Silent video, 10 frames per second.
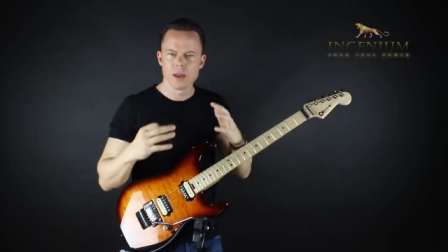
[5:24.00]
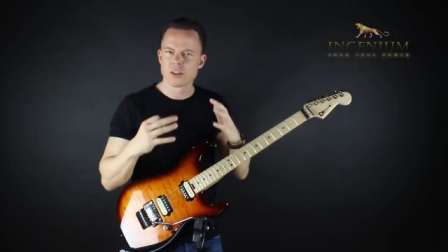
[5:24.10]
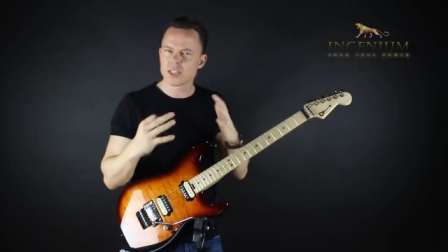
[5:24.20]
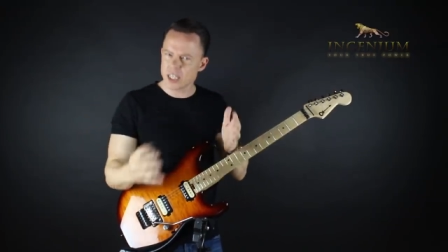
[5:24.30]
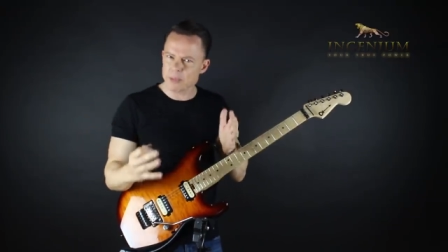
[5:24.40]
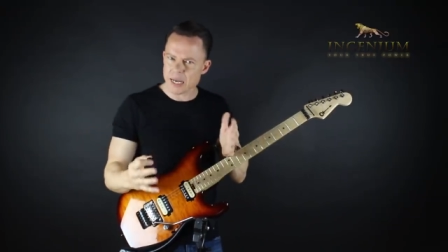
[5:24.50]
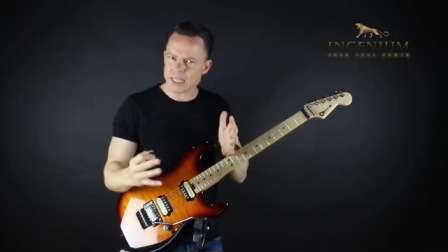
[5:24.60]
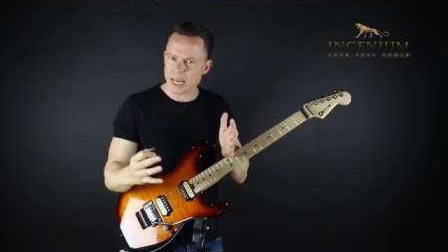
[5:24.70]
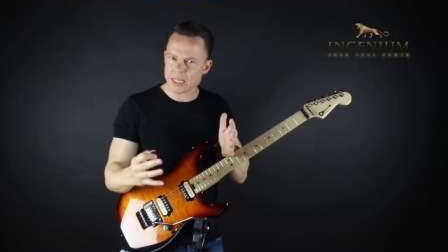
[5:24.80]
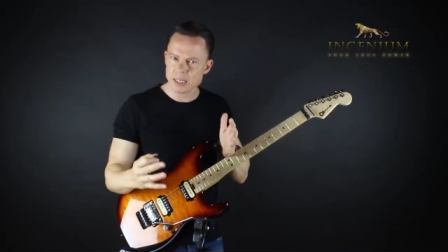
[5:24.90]
Does this make
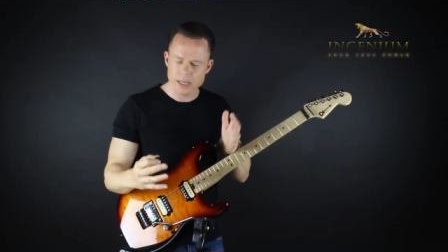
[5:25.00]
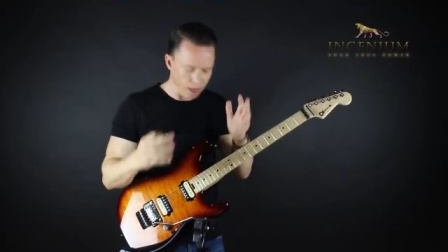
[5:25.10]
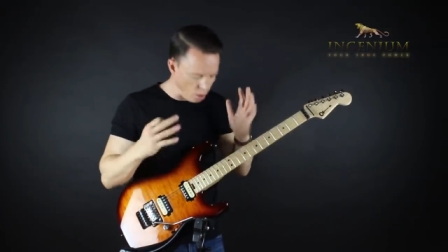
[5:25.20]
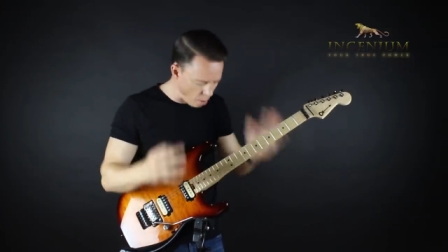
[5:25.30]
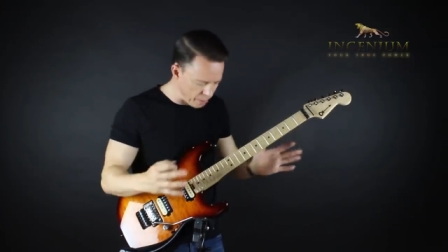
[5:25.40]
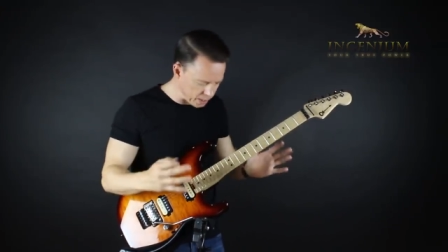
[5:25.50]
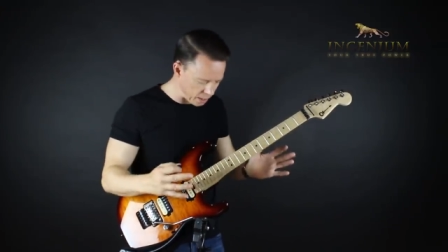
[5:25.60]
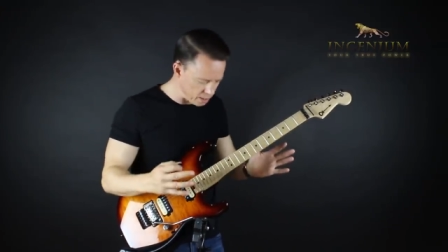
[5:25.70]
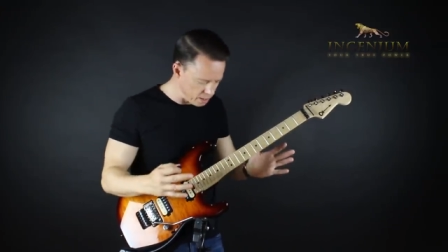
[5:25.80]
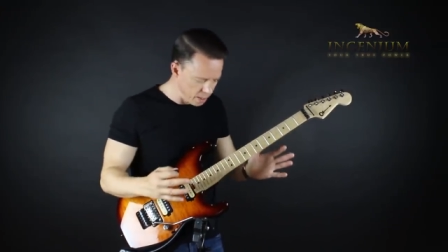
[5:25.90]
sense? I hope it
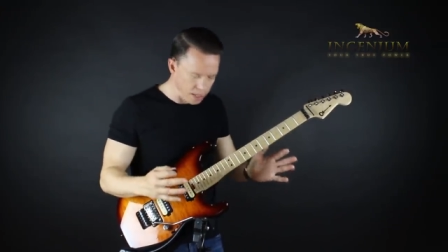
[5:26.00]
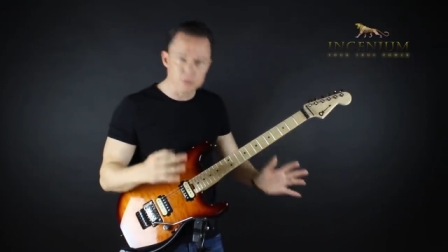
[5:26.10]
does.